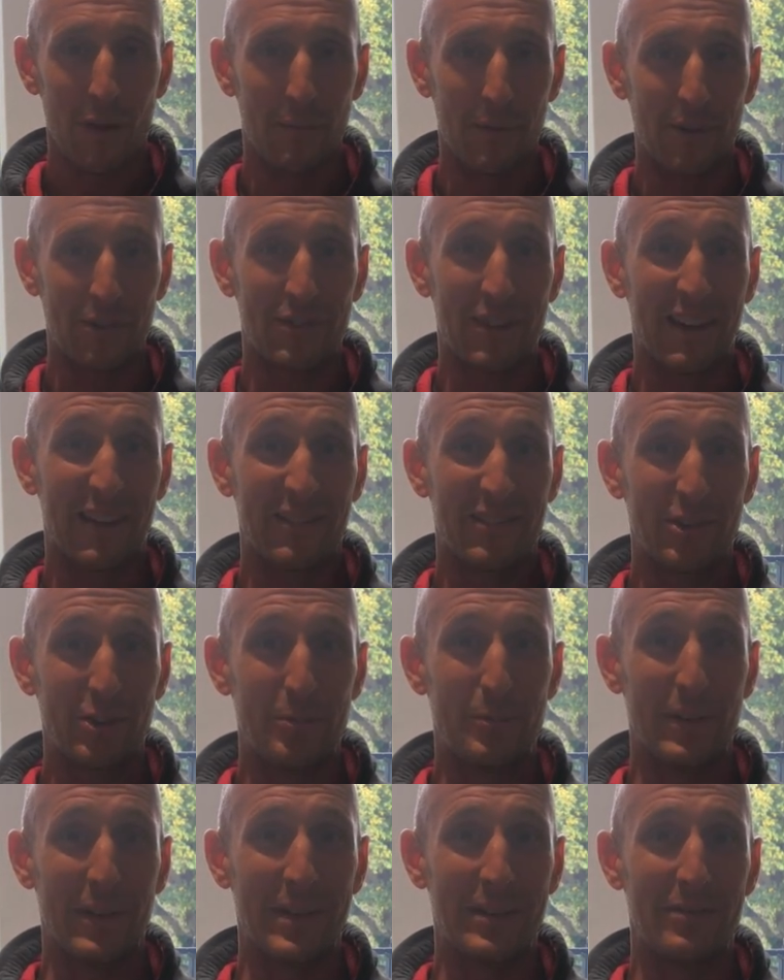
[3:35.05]
because then I
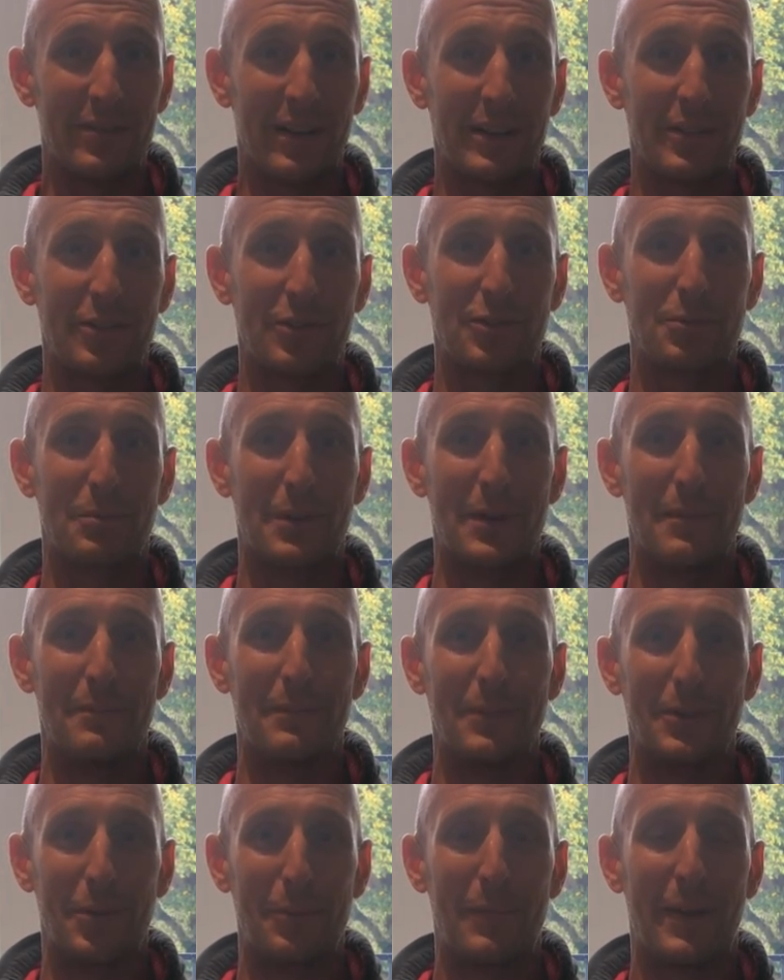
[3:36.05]
do believe that you'll
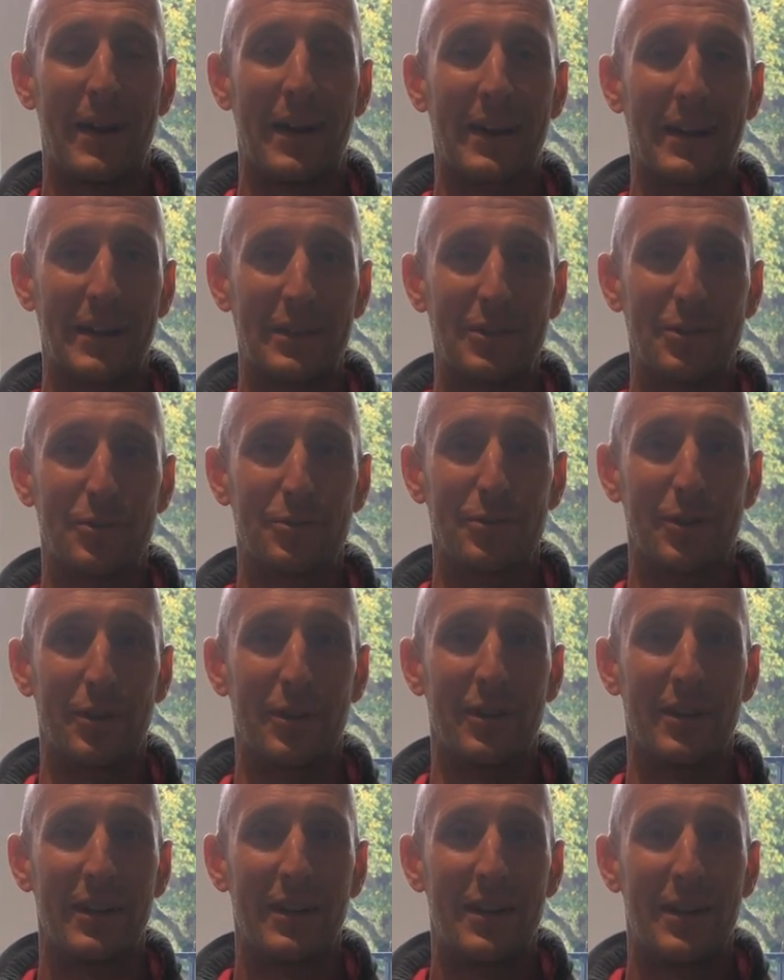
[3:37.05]
swim, you'll bike, and you'll
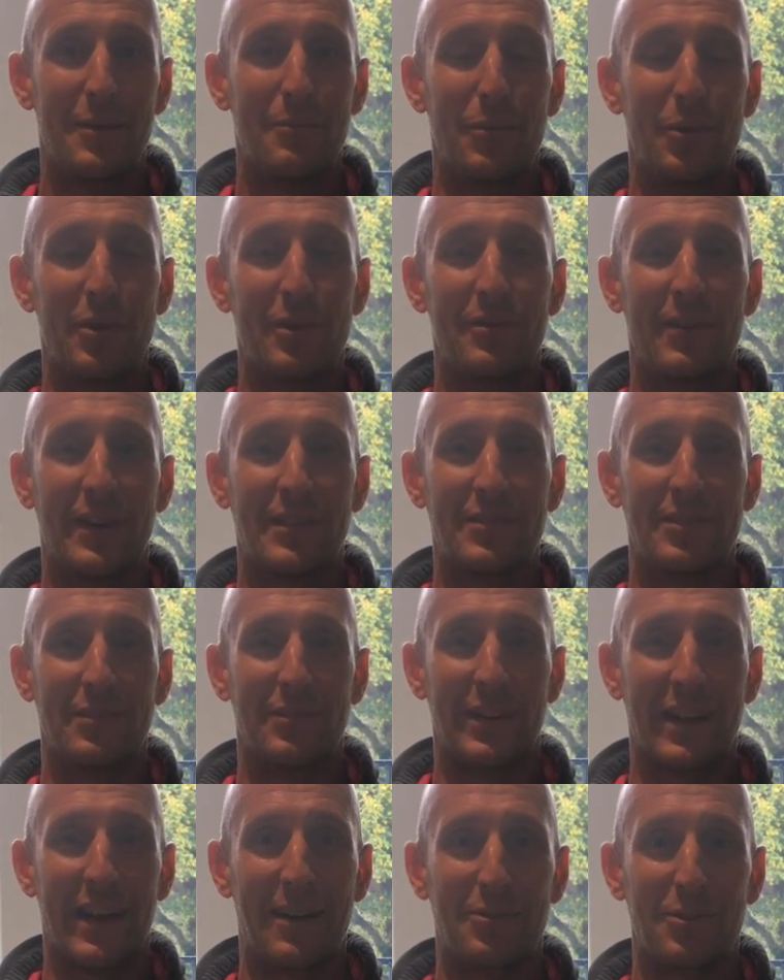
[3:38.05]
run more
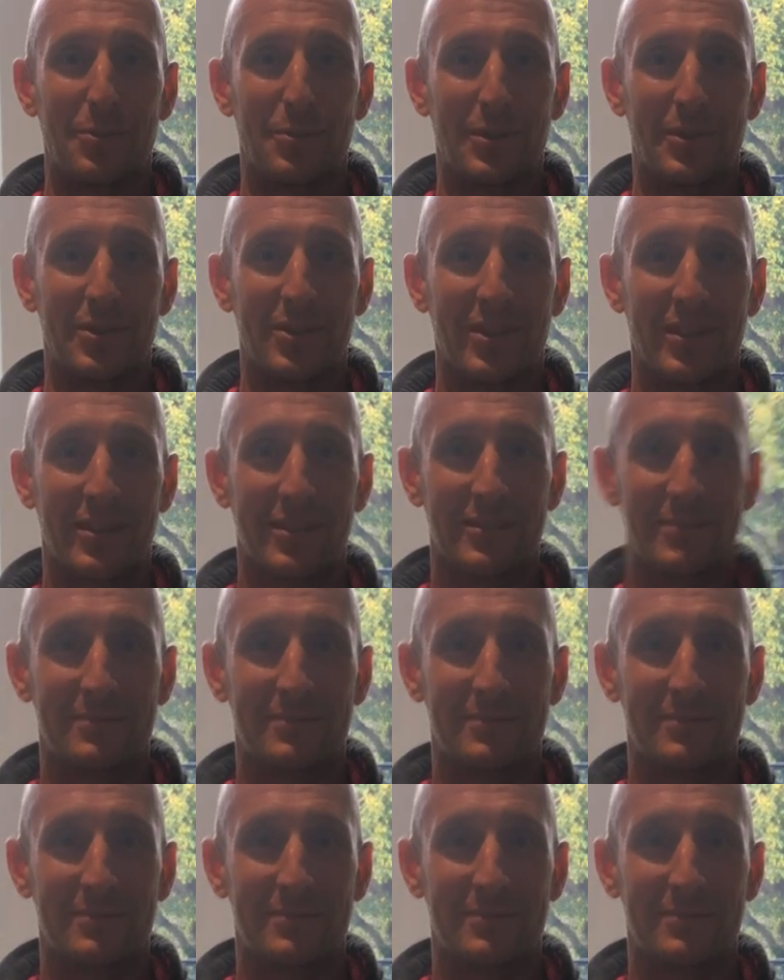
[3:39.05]
effectively afterwards.